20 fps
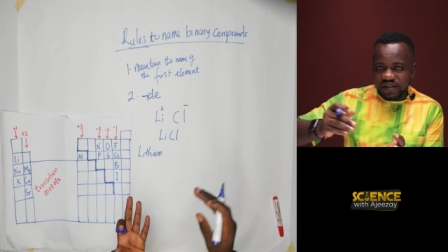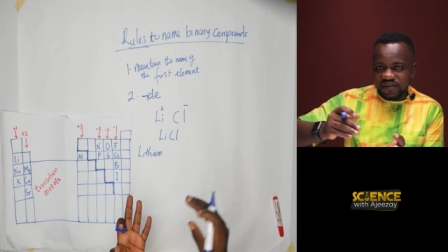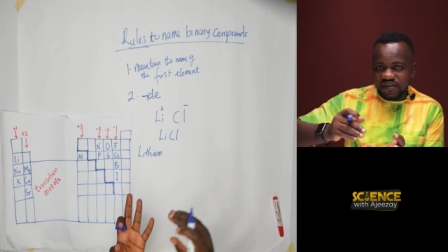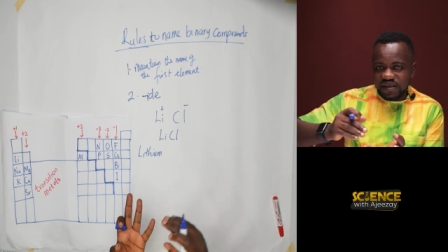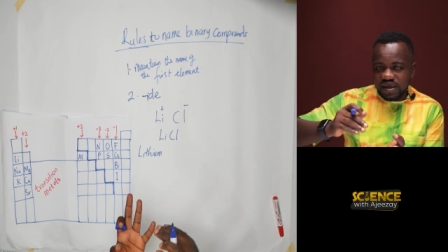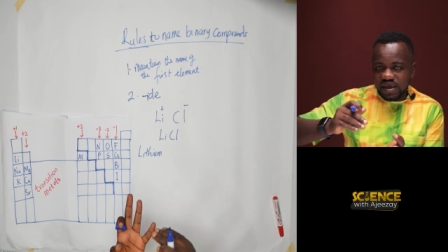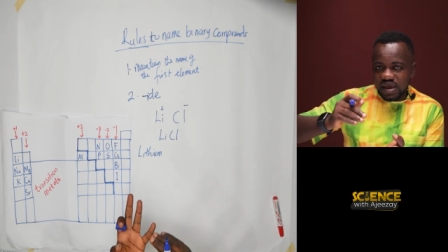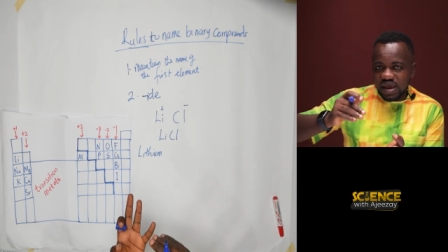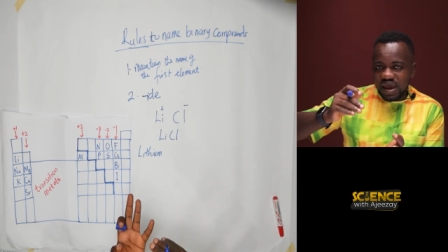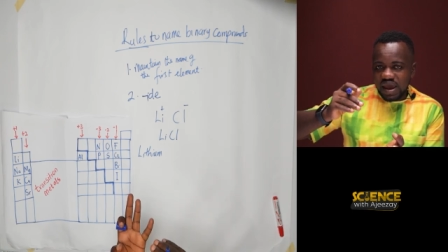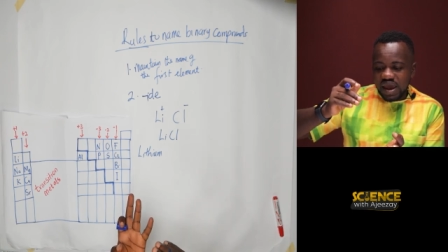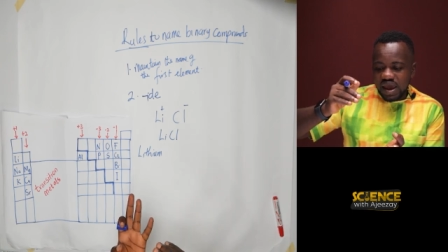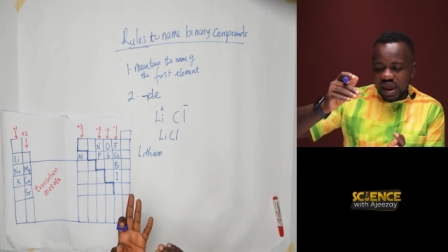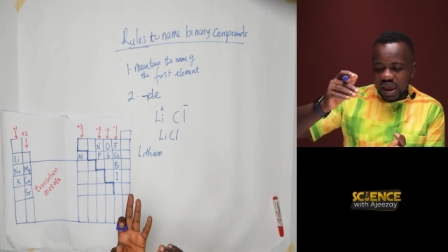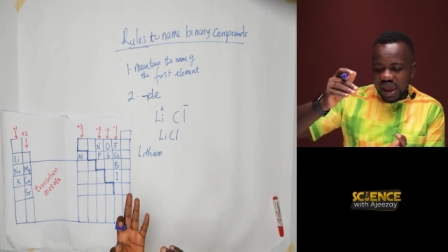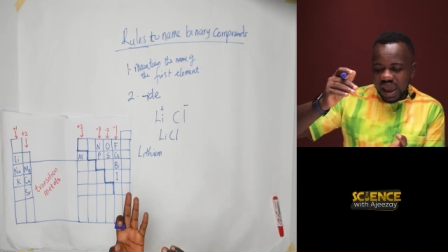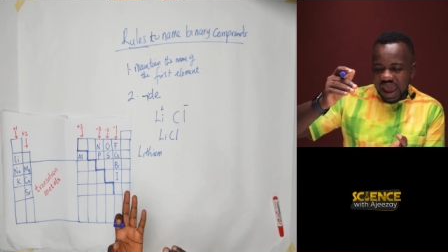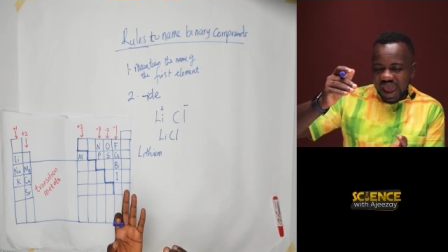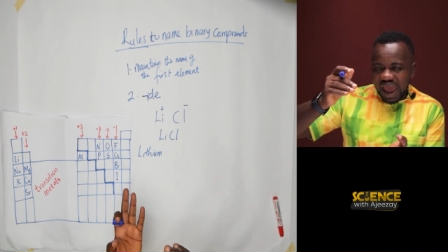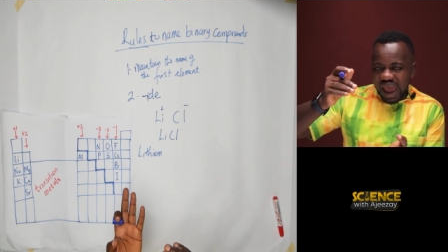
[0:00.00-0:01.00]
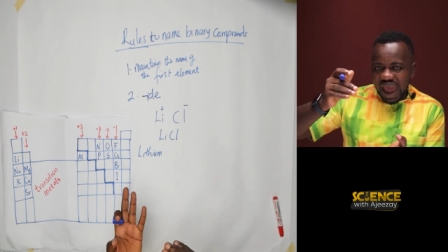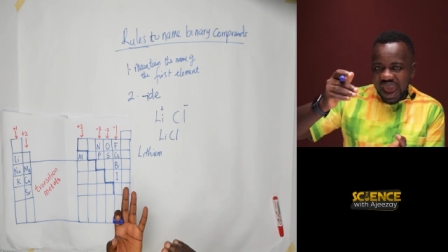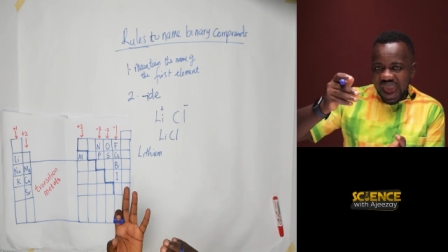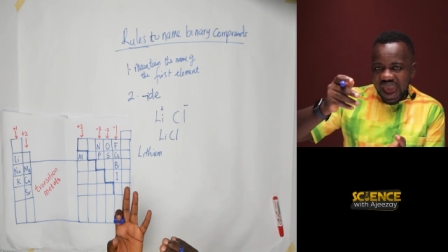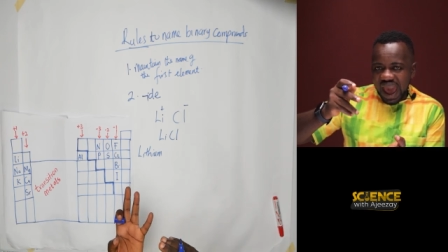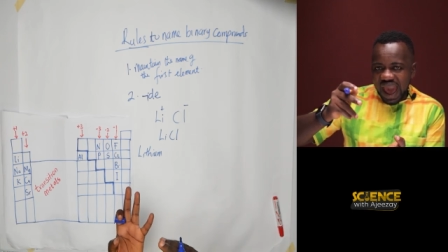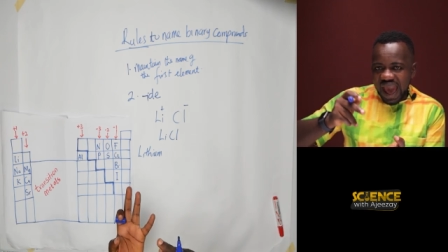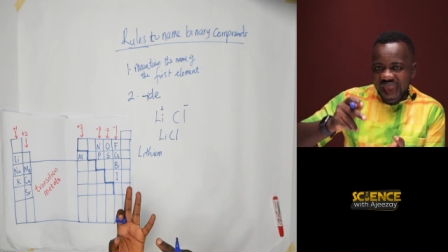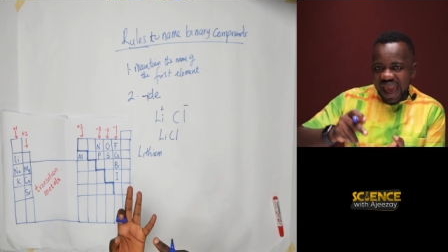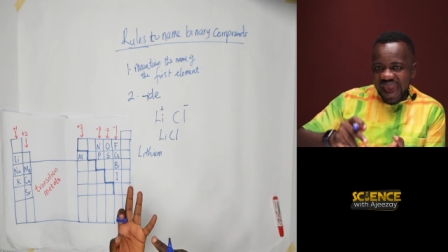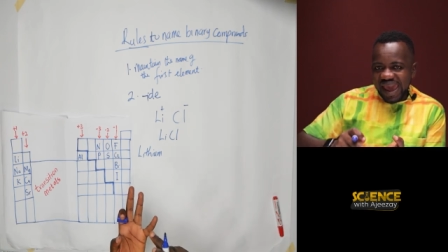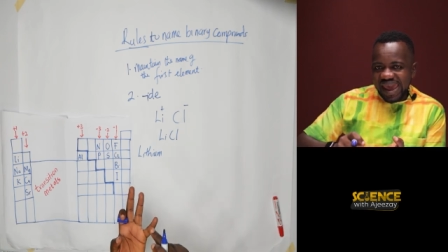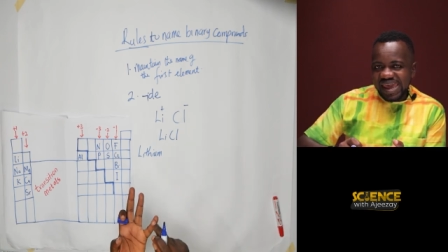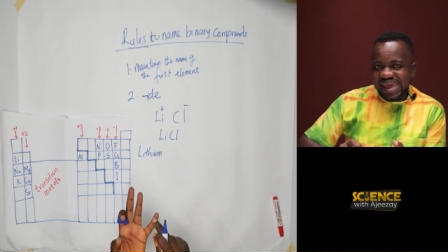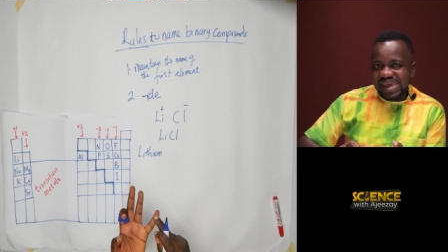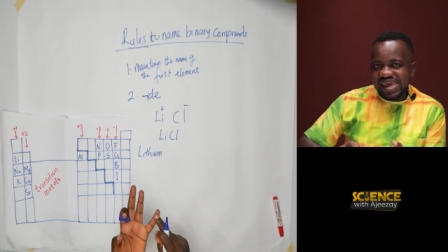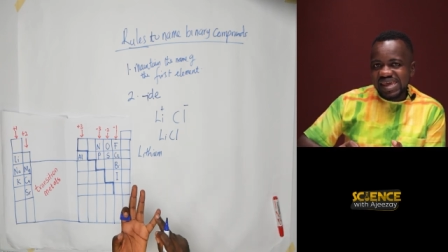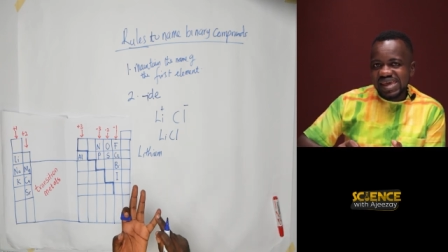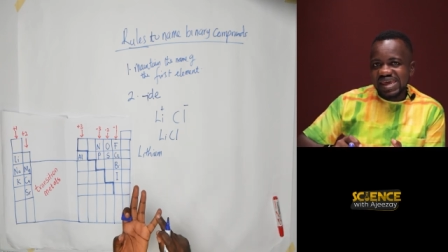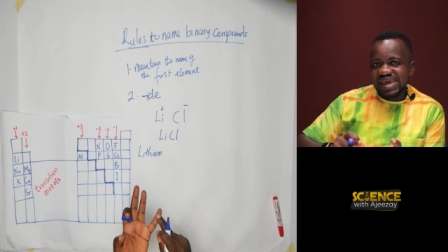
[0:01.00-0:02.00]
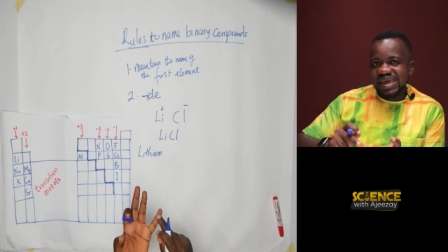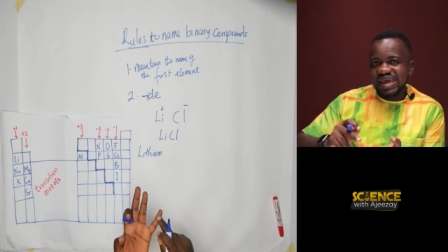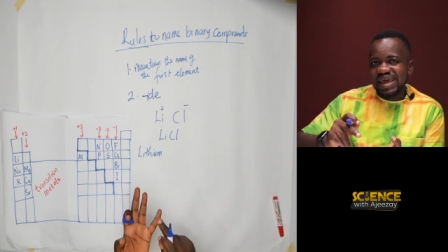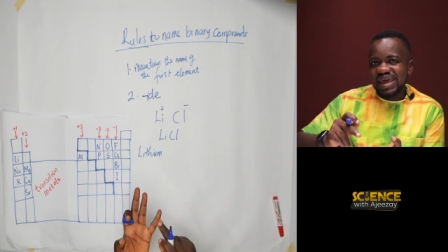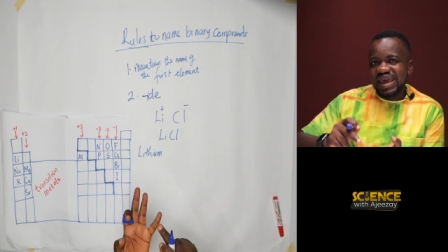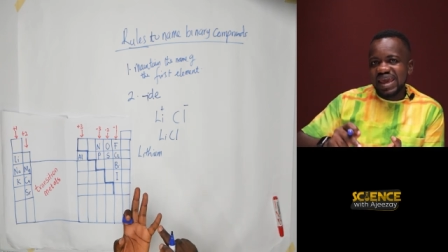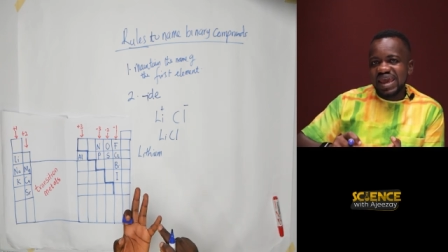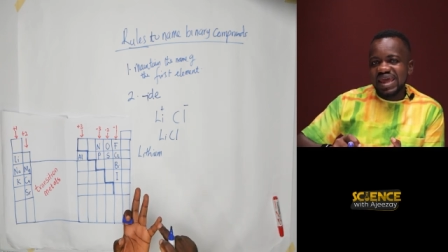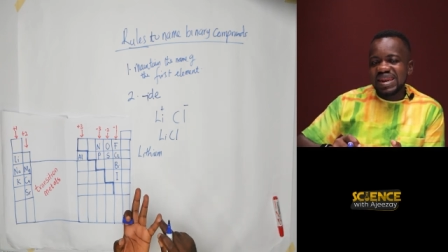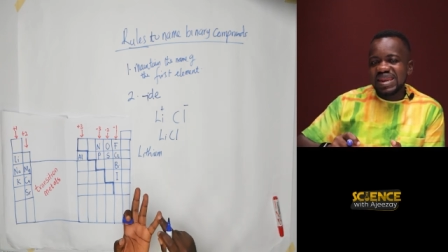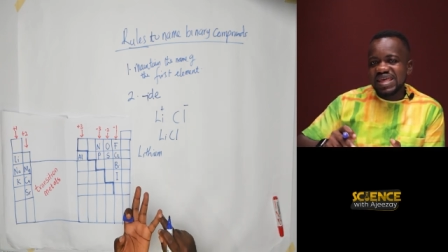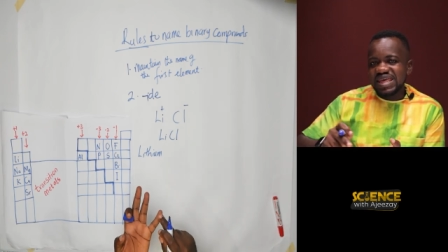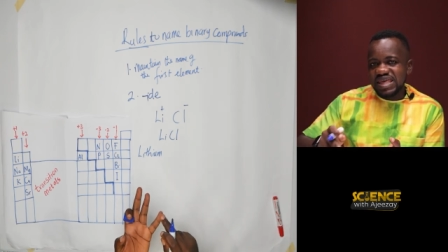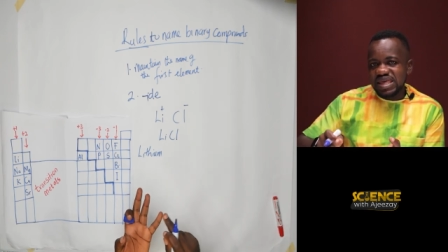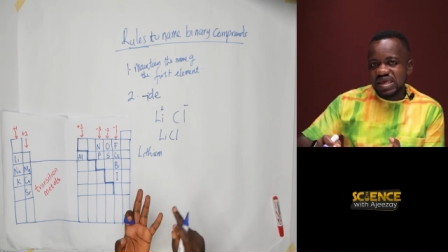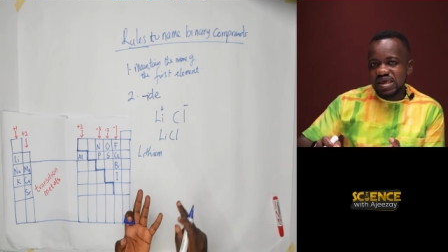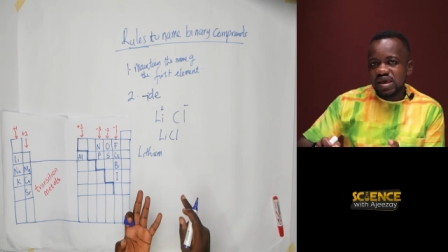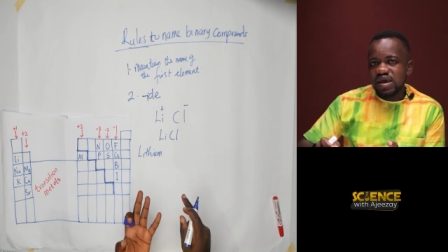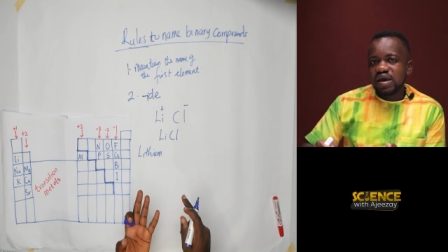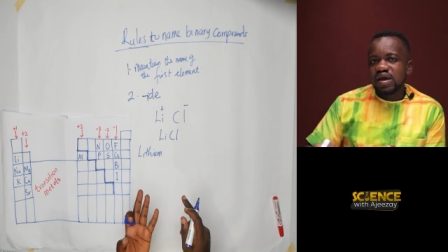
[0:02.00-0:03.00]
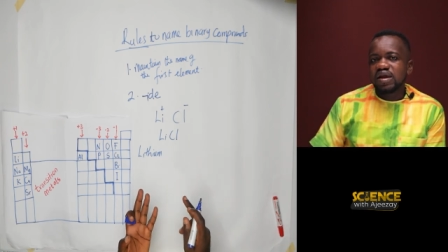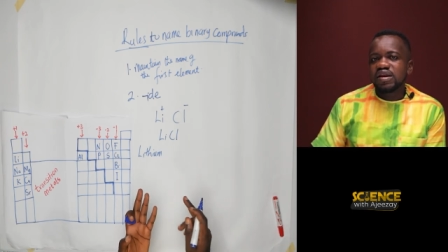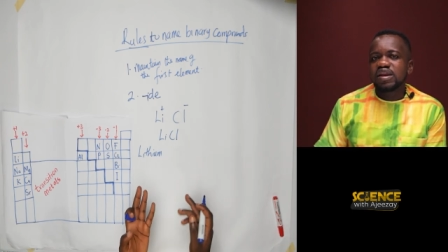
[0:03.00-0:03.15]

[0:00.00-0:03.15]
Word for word: That's the I-N-E.